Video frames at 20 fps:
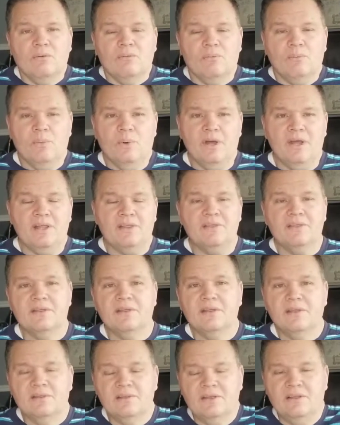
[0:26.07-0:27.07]
with
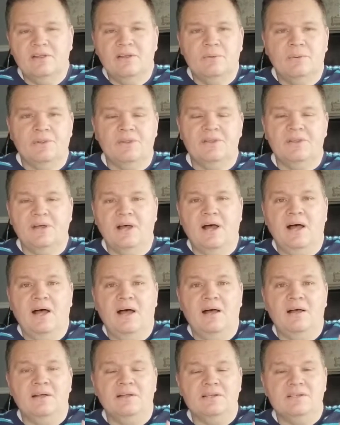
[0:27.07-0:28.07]
dealing with
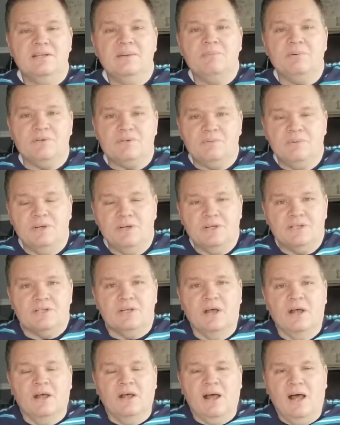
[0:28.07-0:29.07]
uh, zippers because
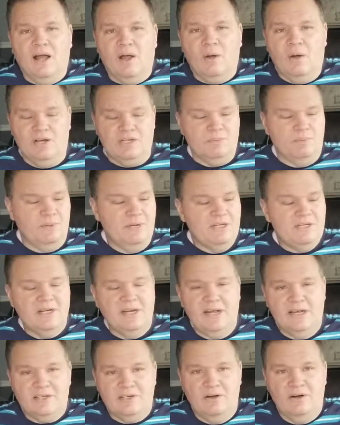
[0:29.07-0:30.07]
quadriplegic,
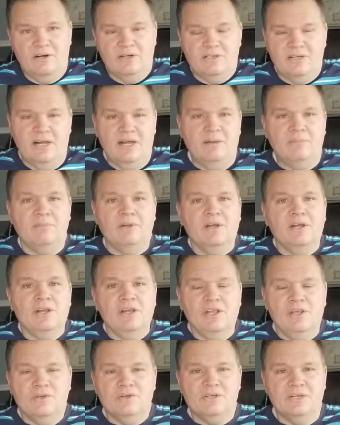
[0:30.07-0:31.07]
has a hard time
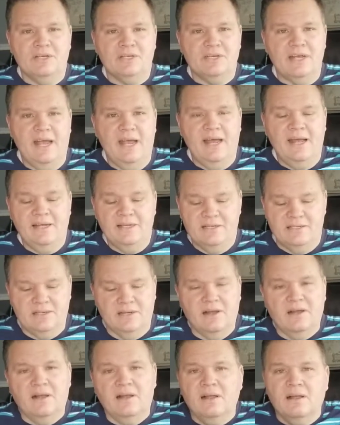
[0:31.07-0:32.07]
using his hands,
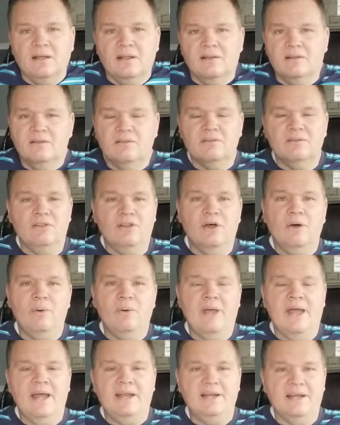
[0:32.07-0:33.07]
no
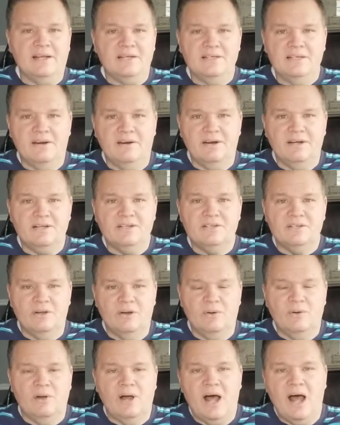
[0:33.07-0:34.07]
hand dexterity.
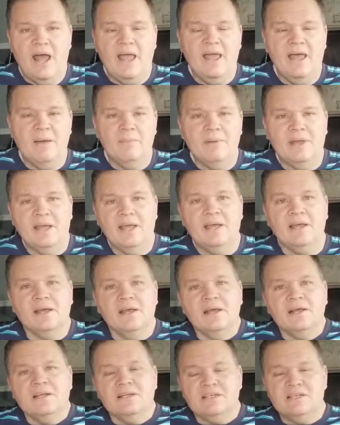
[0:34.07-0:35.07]
So I am a
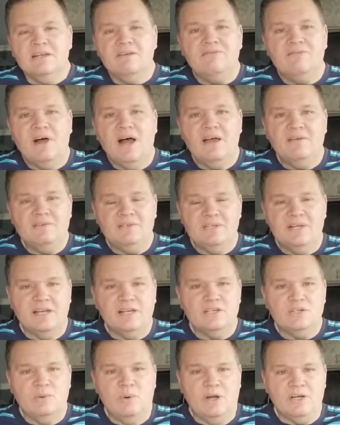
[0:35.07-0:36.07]

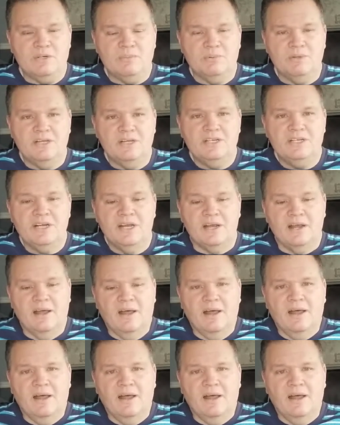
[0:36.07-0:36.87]
C5-6 quadriplegic,